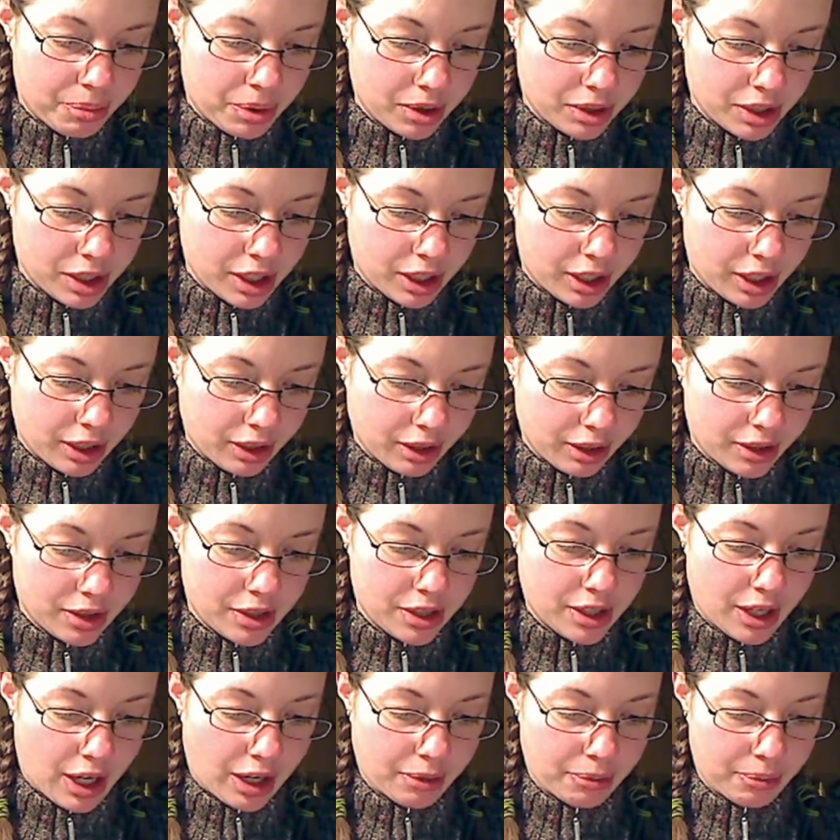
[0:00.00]
particular
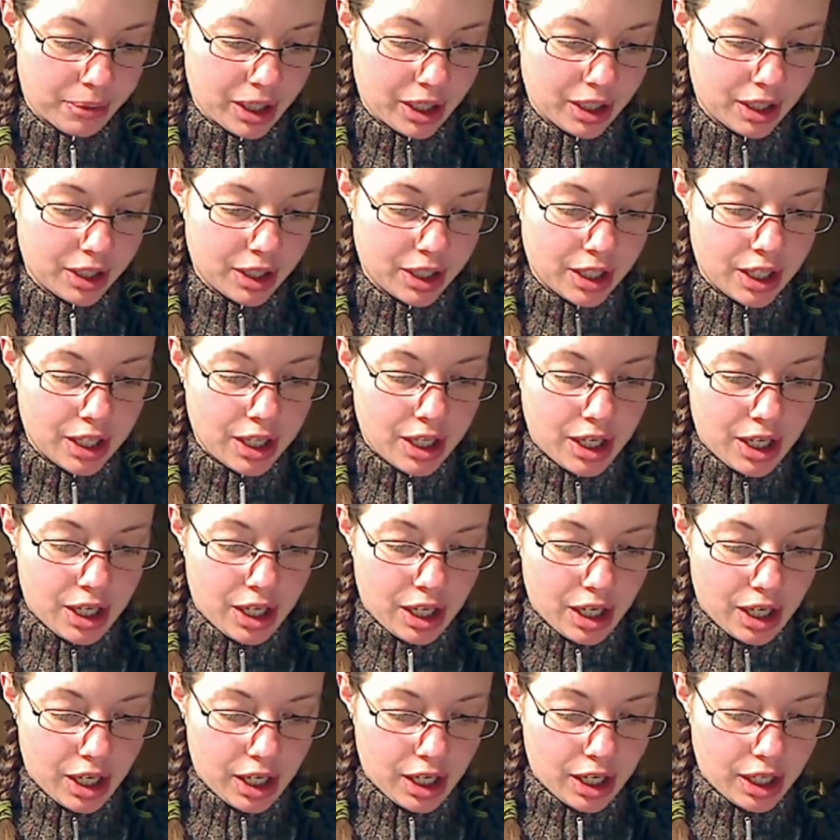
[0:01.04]
segment,
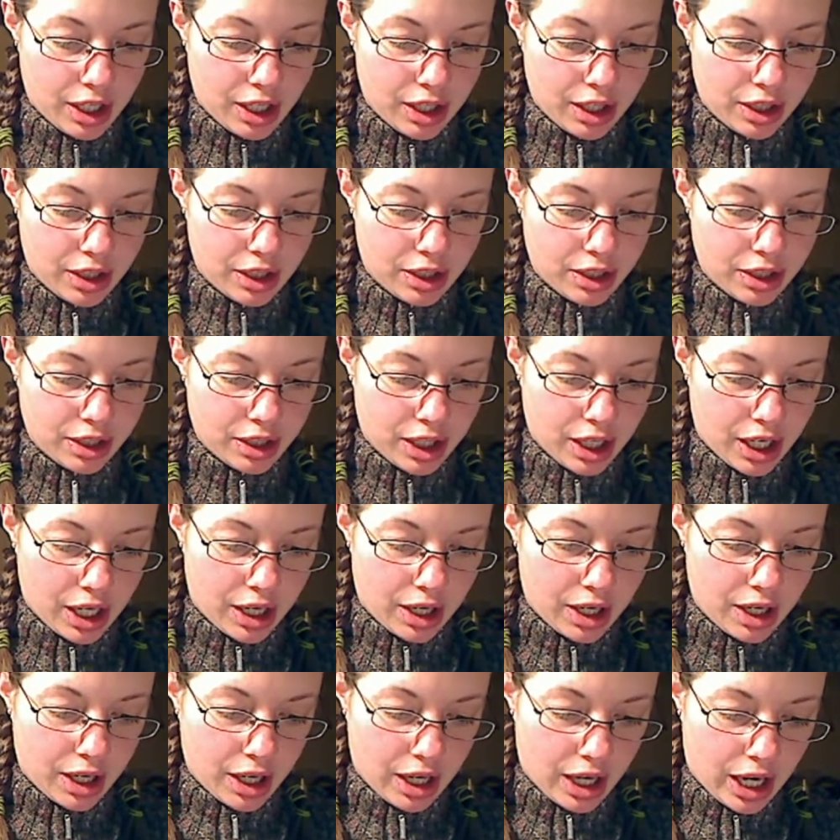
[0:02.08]
and
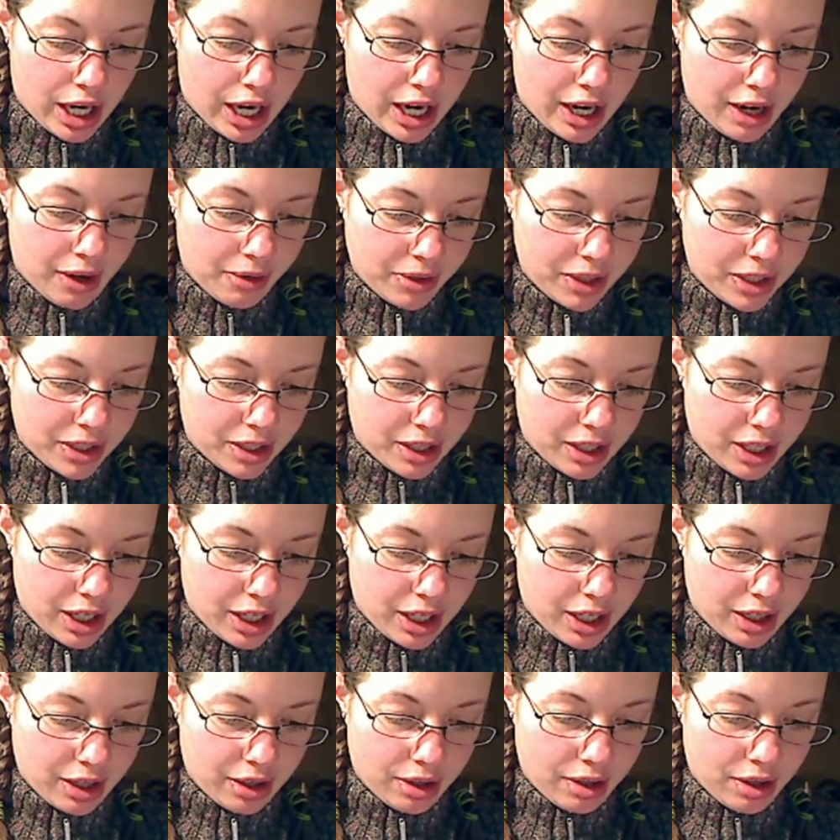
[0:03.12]
I always
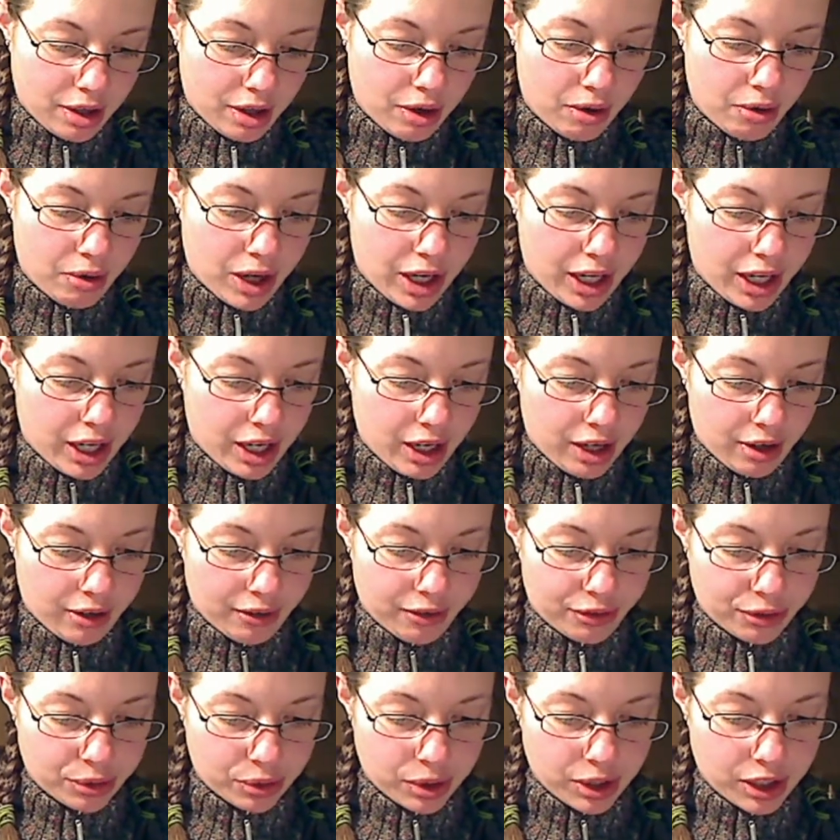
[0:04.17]
get, oh, I can't
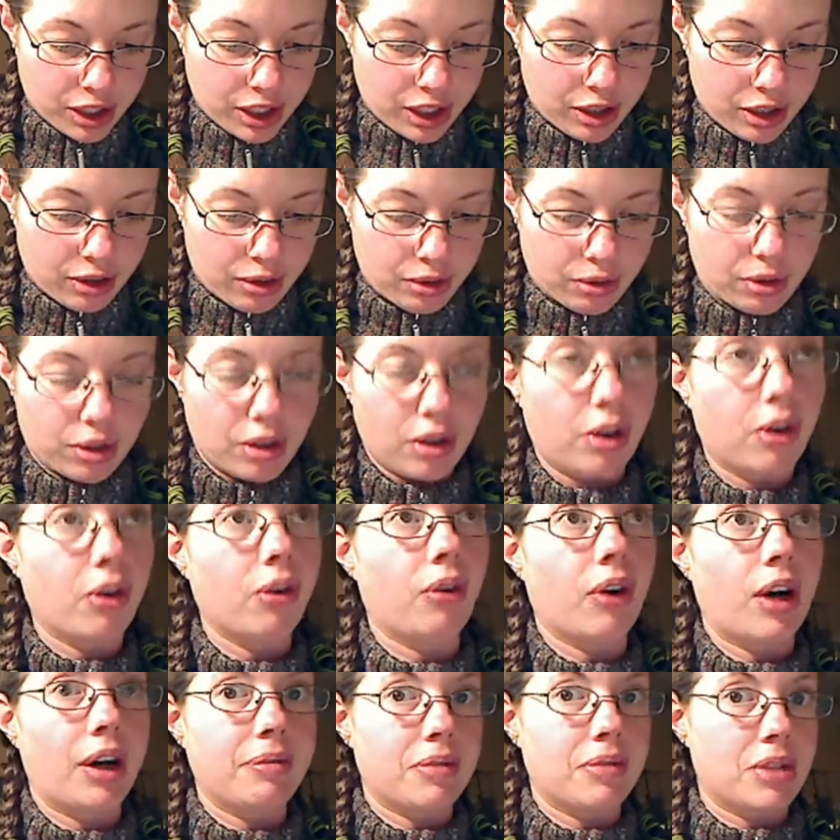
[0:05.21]
afford it, or
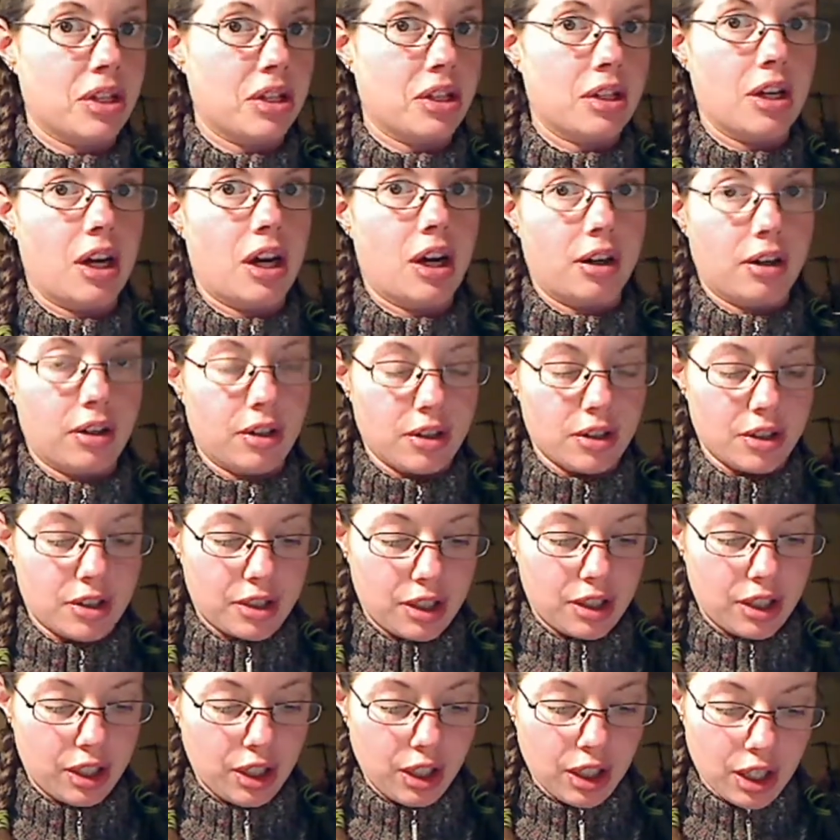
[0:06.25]
oh, I'm just not
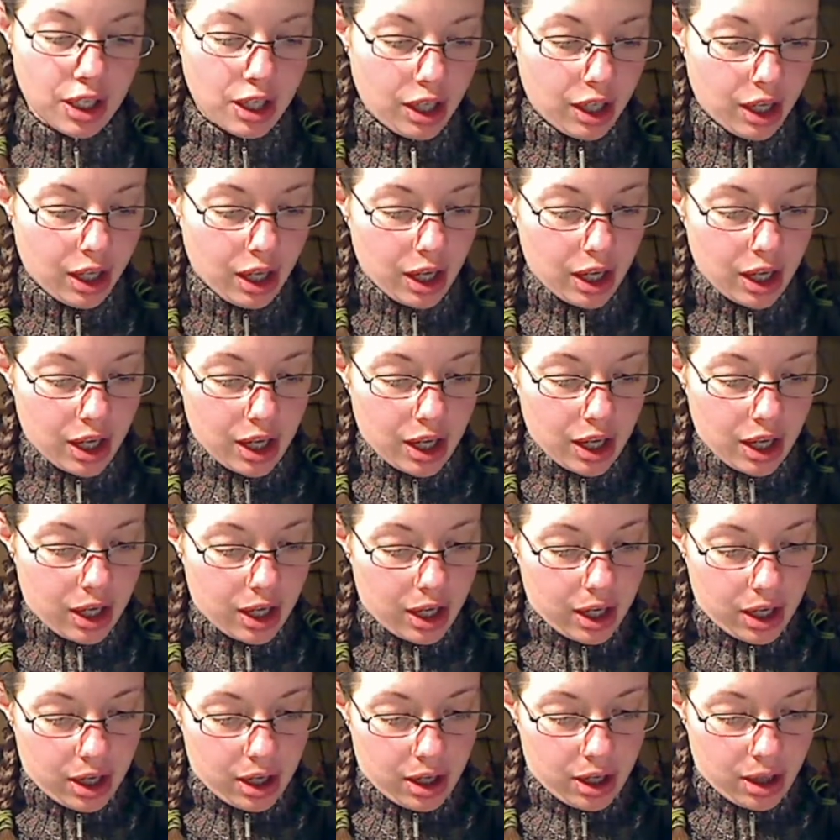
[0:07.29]
artsy
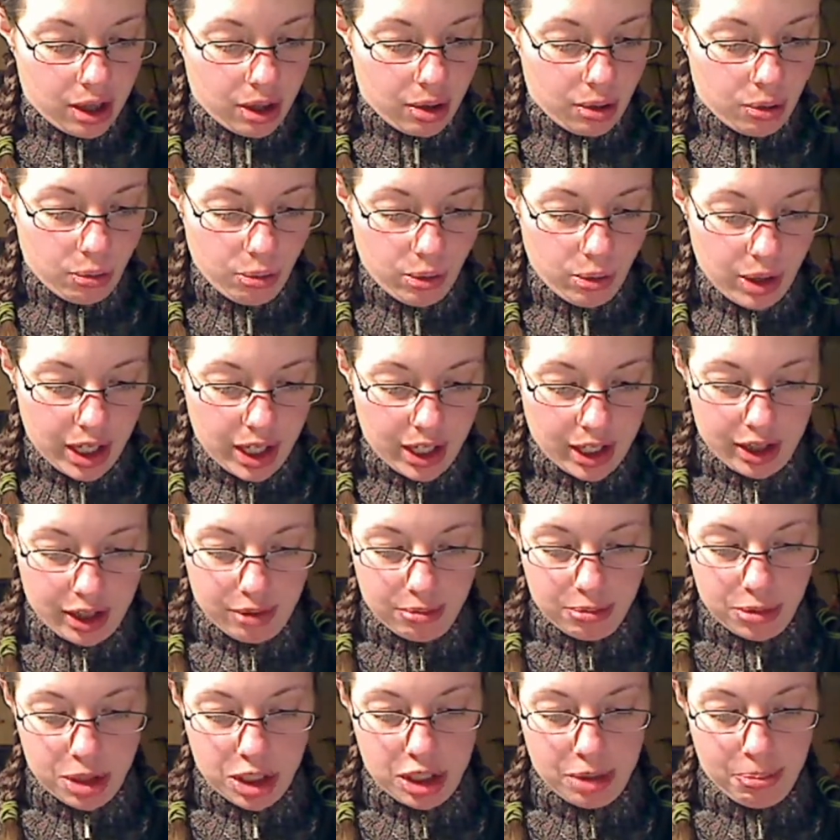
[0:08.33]
when it
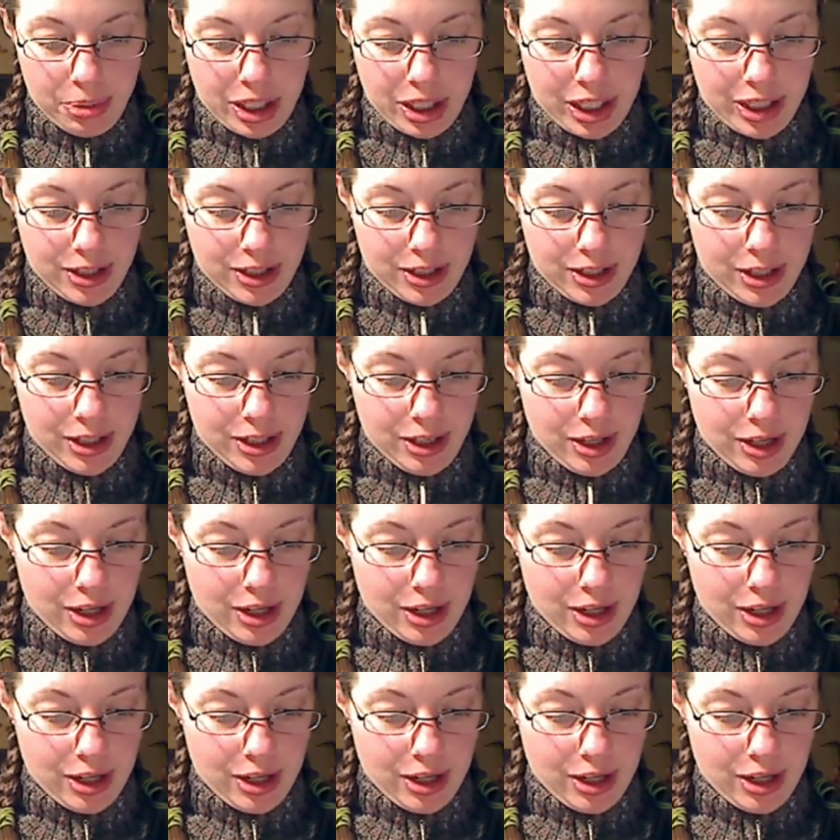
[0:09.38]
comes to painting.